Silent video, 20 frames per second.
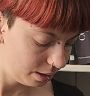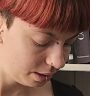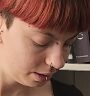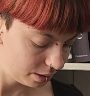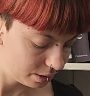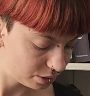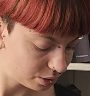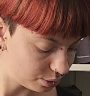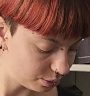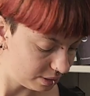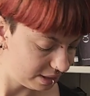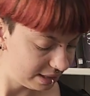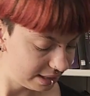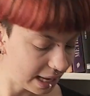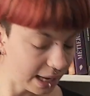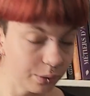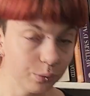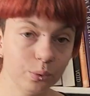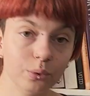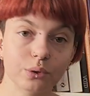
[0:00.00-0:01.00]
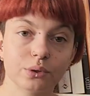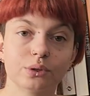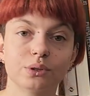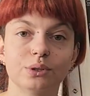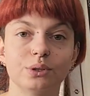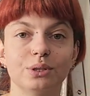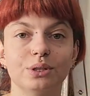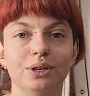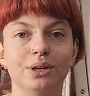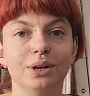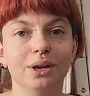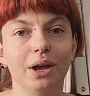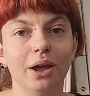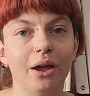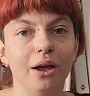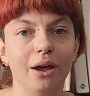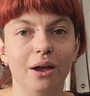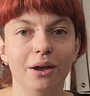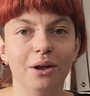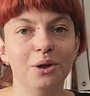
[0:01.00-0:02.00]
So that was
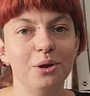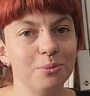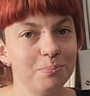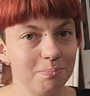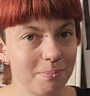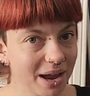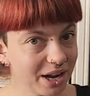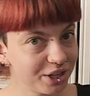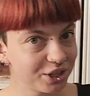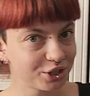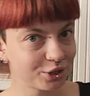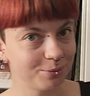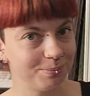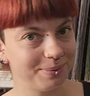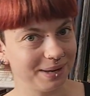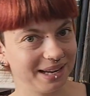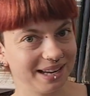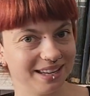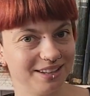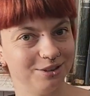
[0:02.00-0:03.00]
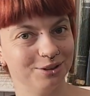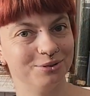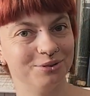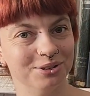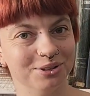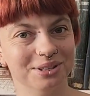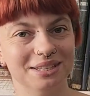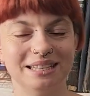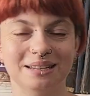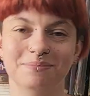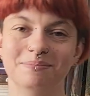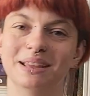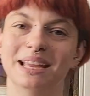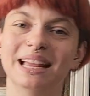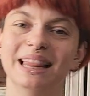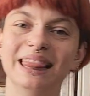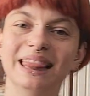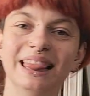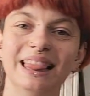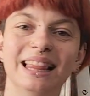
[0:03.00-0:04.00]
my shopping at the Fonty
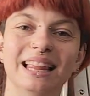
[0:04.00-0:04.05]
Mill.